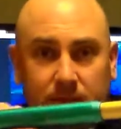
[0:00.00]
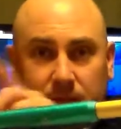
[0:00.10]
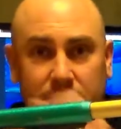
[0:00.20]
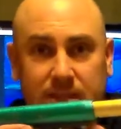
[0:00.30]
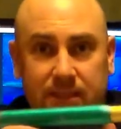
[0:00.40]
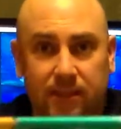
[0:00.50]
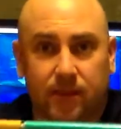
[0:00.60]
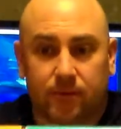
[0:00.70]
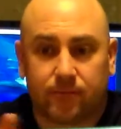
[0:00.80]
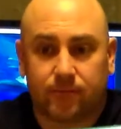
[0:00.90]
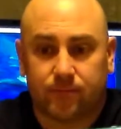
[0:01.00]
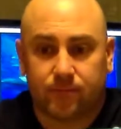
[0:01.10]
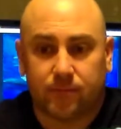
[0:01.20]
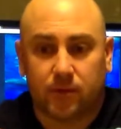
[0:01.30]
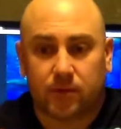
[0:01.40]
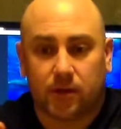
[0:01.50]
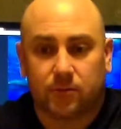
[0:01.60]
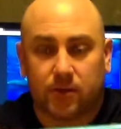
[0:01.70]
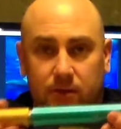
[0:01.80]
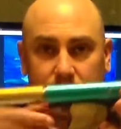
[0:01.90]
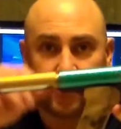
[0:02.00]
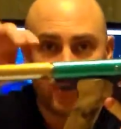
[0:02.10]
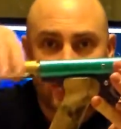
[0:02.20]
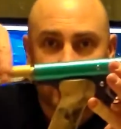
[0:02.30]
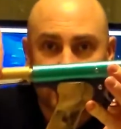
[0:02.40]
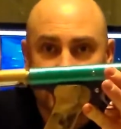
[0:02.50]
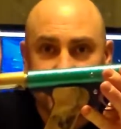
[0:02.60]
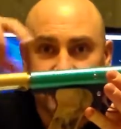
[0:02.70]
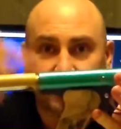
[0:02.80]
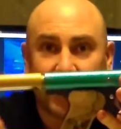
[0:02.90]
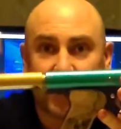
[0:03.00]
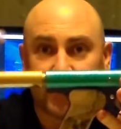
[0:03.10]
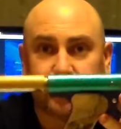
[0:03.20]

Now she's in there. Okay, but this thing is back.